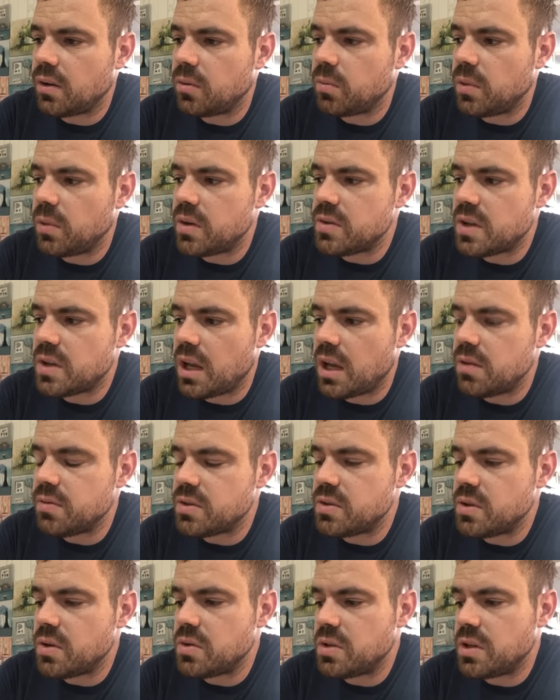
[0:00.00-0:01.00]
is kind of
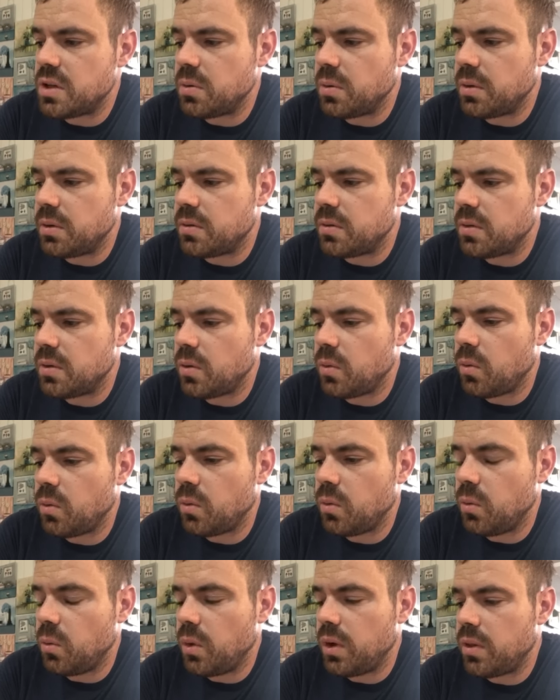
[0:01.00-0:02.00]
associated
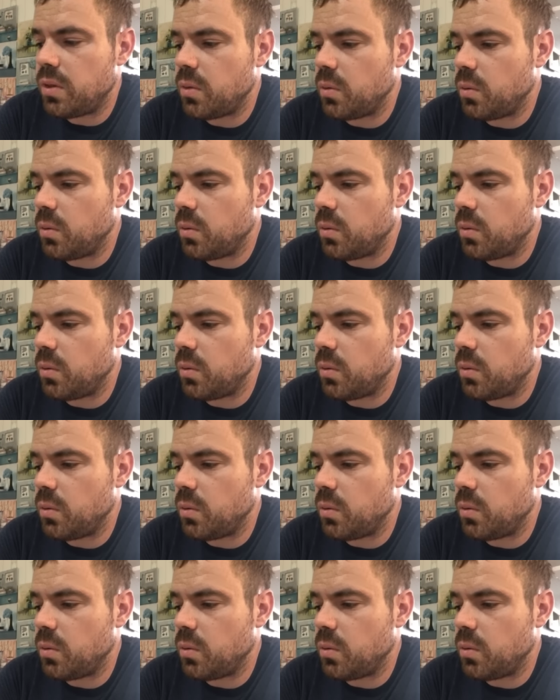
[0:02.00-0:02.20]
with